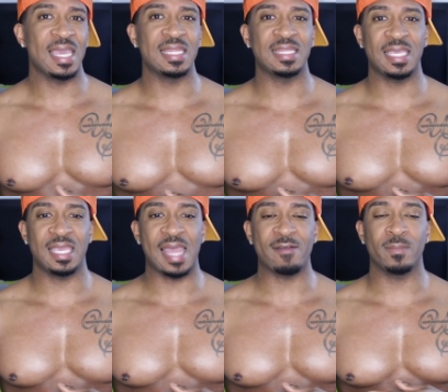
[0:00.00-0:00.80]
And
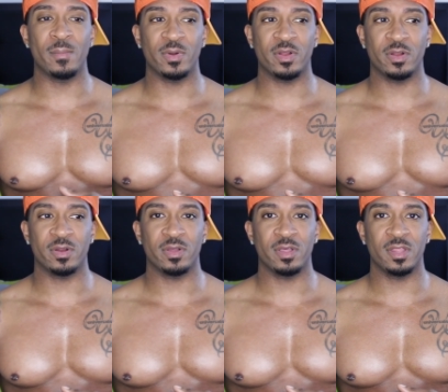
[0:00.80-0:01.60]
then I
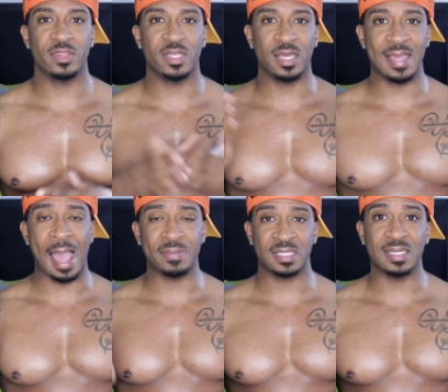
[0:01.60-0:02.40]
remember the
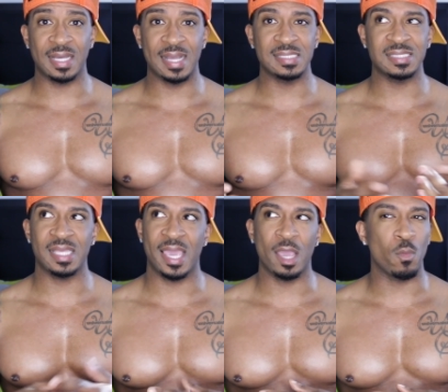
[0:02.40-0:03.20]
guy with the gun
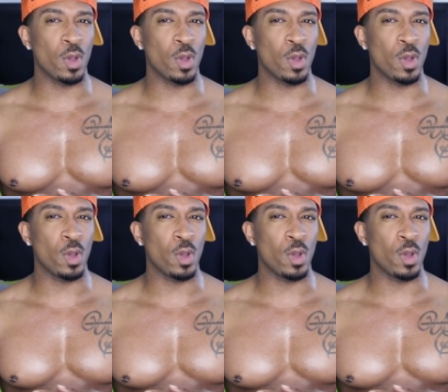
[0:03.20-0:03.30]
saying,